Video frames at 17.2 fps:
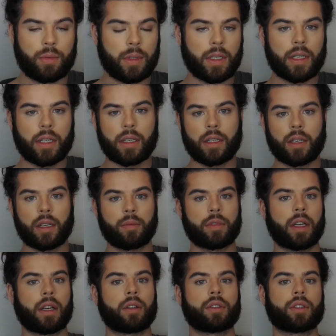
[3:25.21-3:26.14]
It's really gonna come
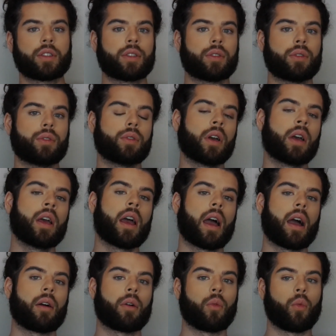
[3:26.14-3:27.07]
down to
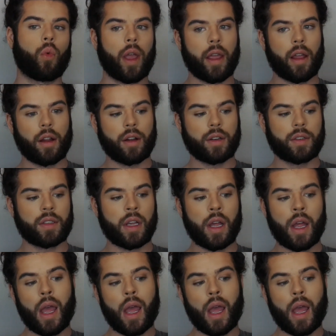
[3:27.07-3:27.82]
how it wears,